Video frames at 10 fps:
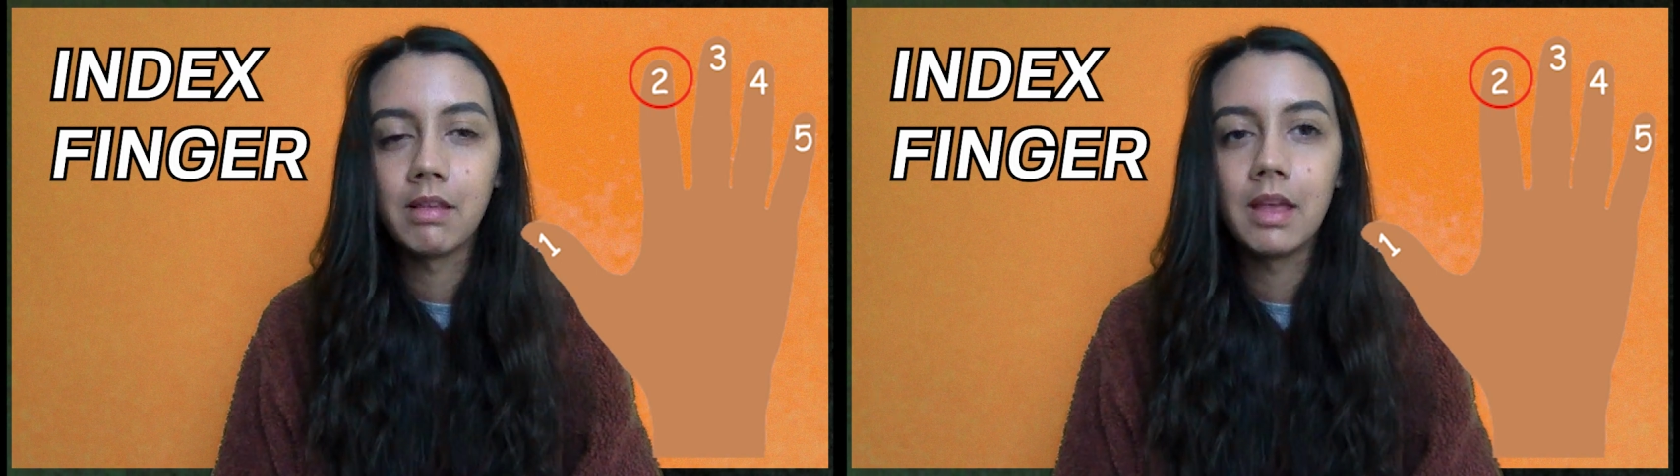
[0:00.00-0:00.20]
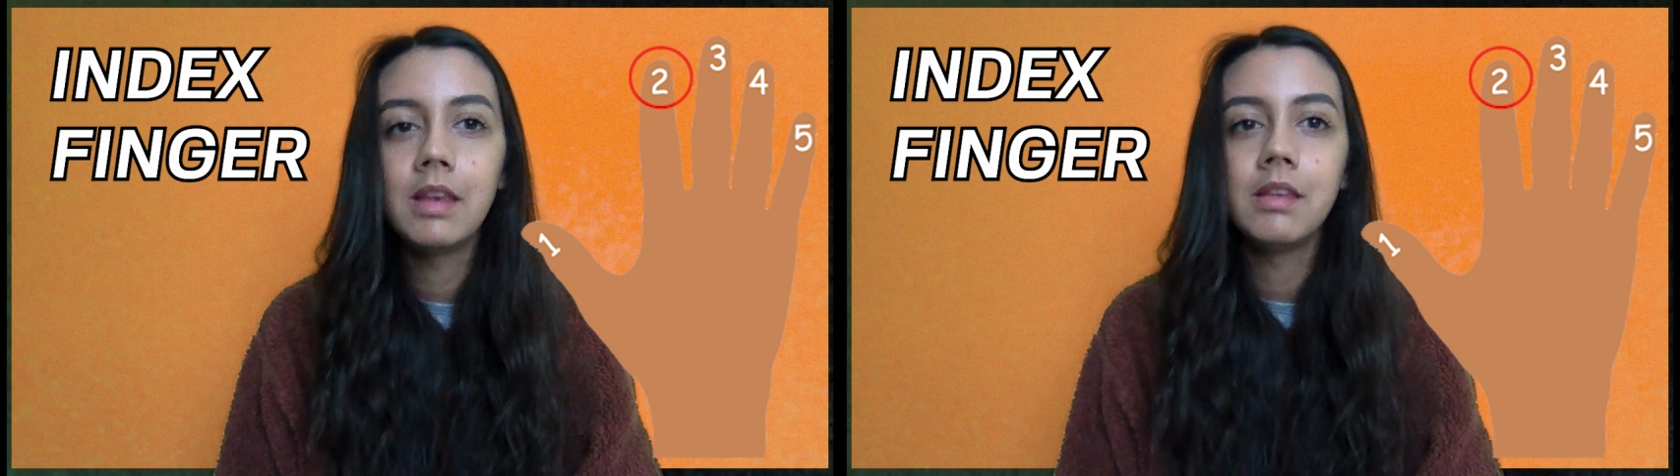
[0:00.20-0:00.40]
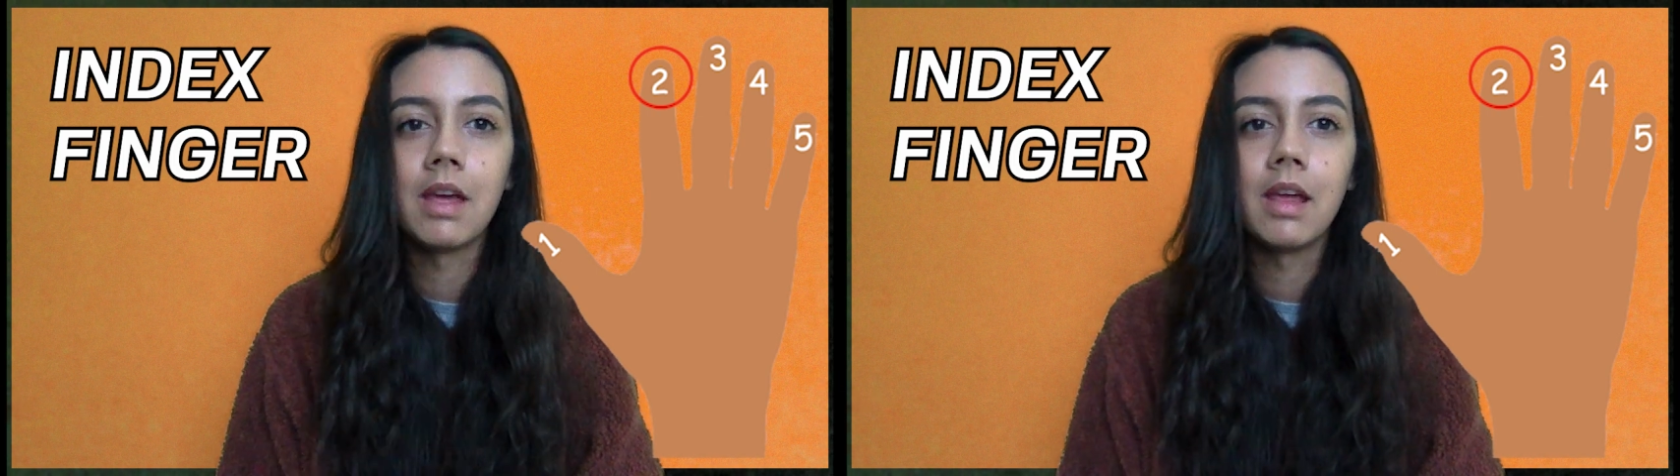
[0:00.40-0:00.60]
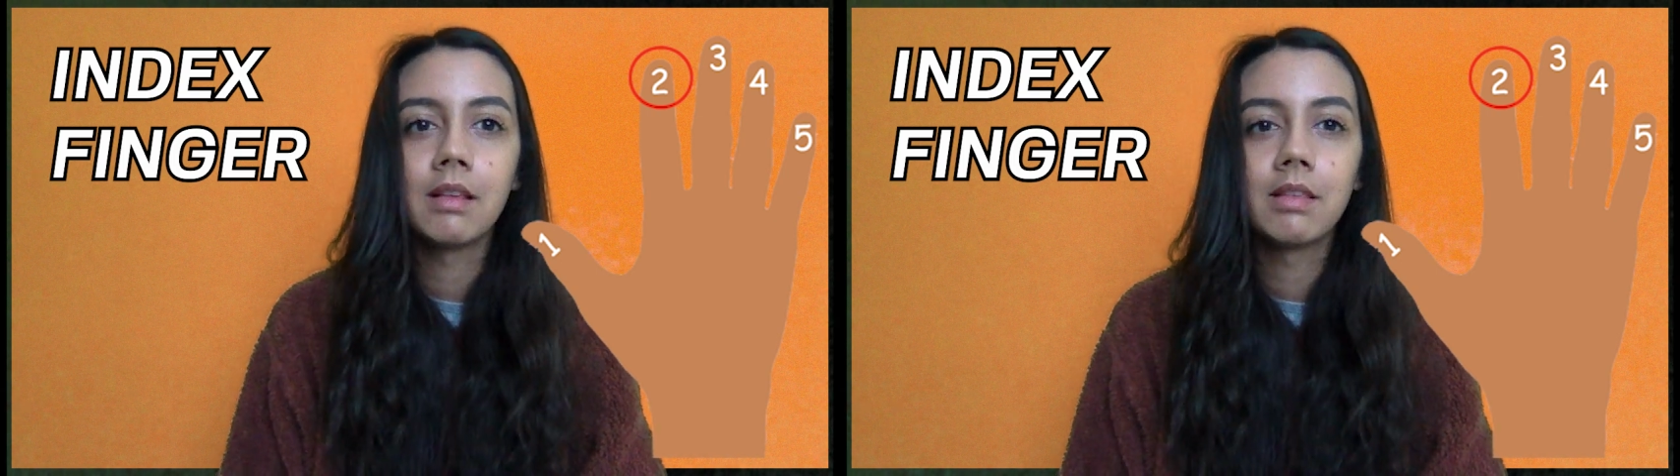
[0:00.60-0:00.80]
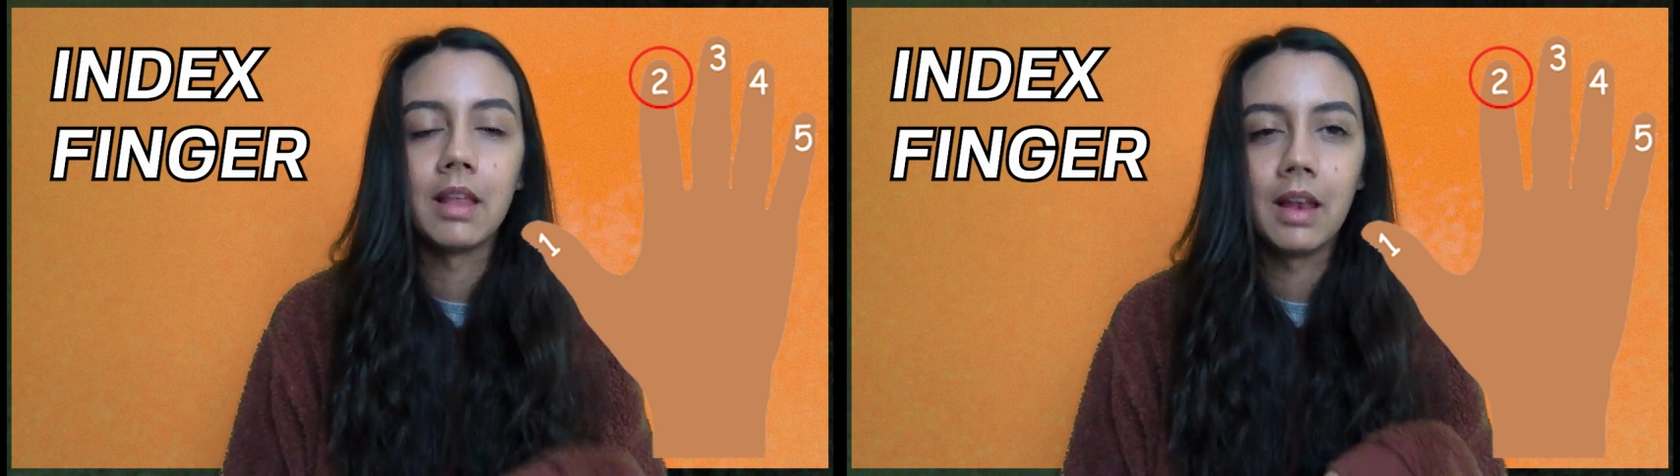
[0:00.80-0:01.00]

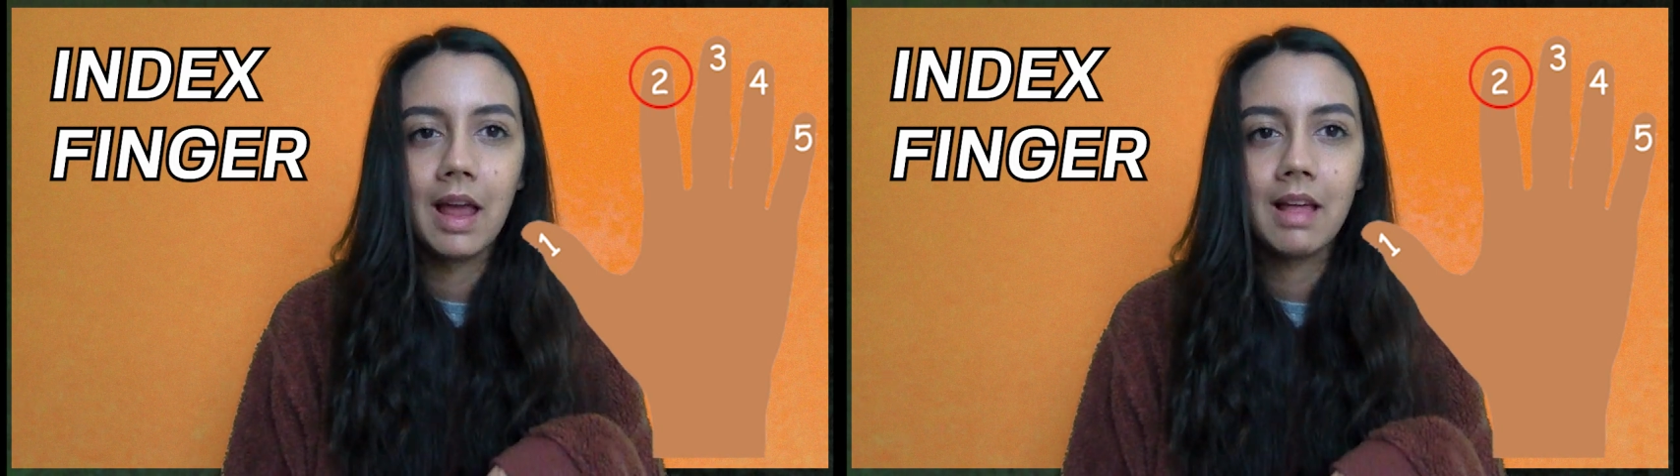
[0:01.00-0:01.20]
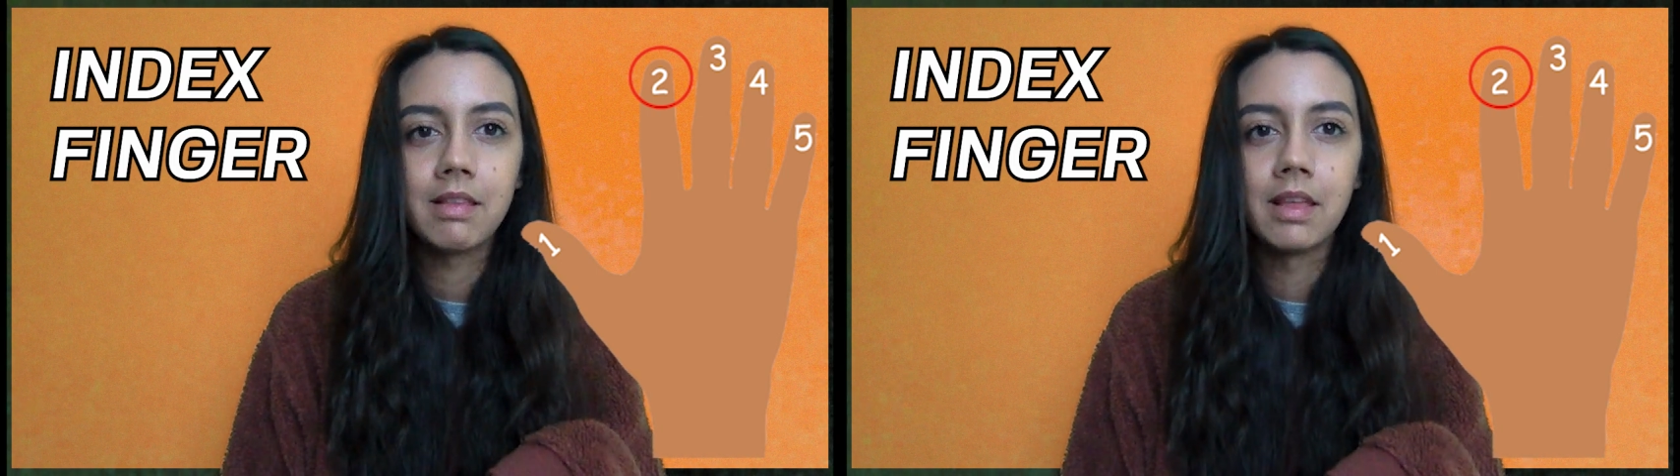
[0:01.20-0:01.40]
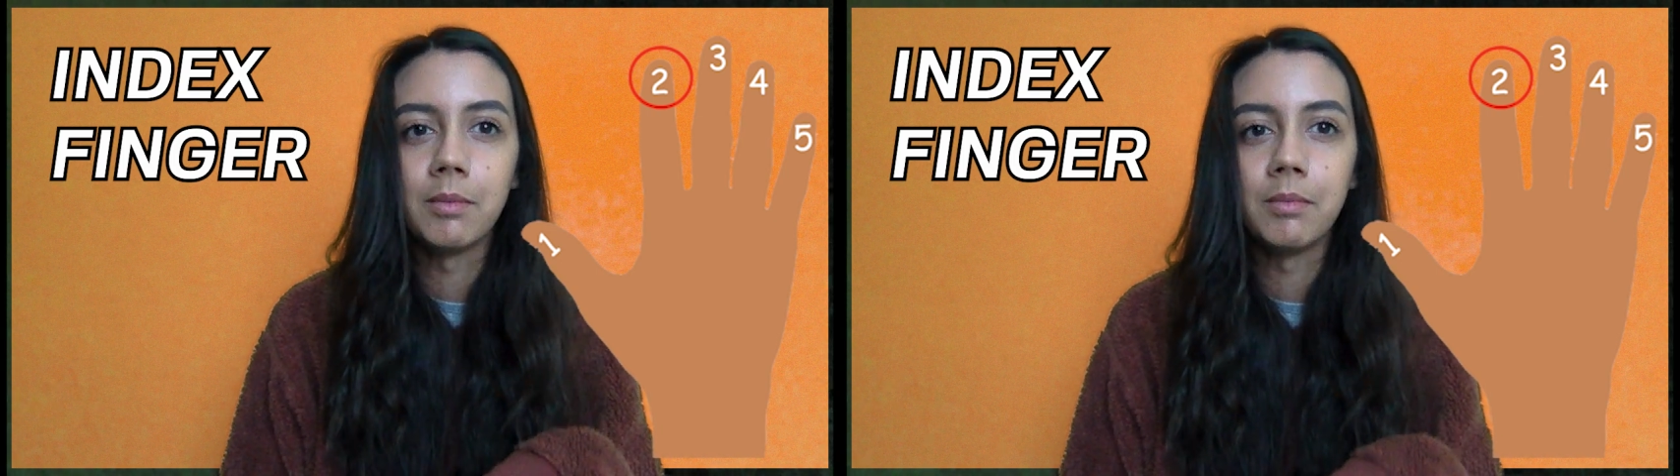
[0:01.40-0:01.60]
index in Latin